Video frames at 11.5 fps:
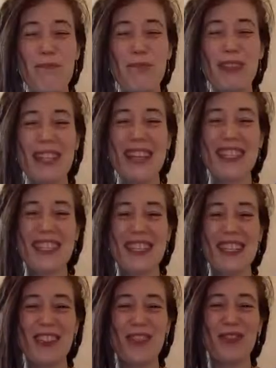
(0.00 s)

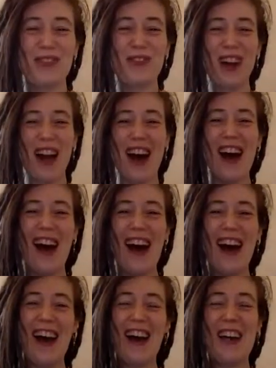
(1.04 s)
Blessed
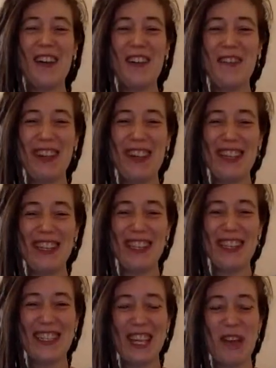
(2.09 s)
Tribe!
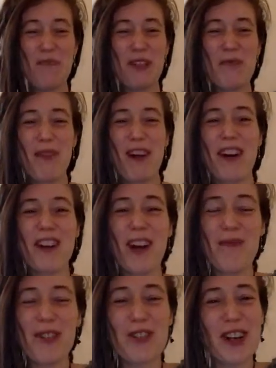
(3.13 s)
This is Emily Potter.
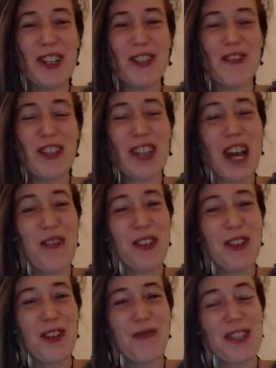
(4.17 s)
I'm the director of the
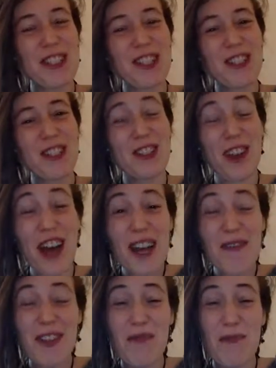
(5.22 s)
Lightworker Musicians
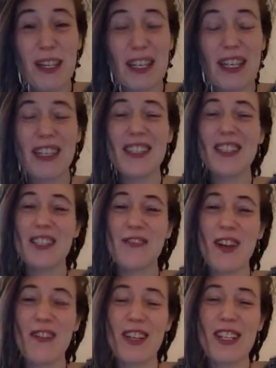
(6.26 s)
Tribe and the Million Kisses
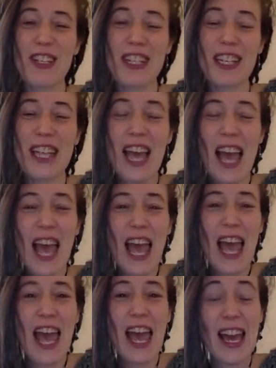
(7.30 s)
Foundation.
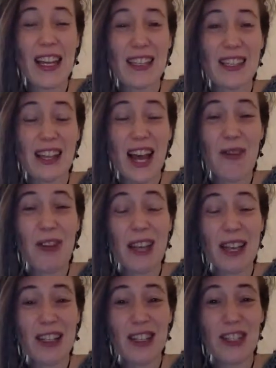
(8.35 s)
And I would
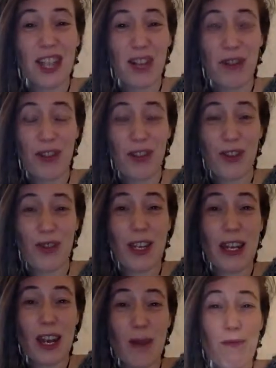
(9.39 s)
like to share with you the
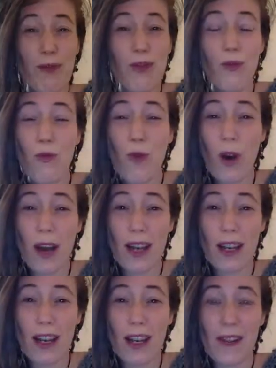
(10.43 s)
number
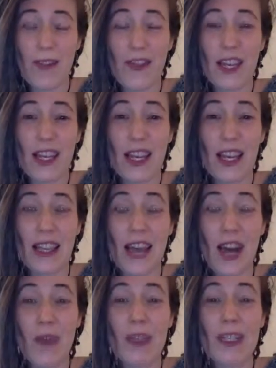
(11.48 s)
one thing
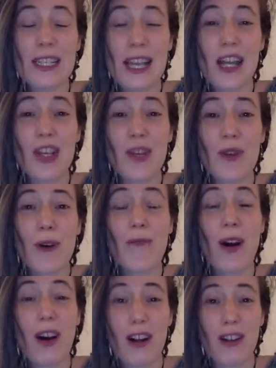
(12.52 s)
that will set you
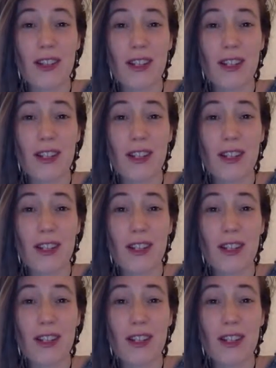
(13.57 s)
apart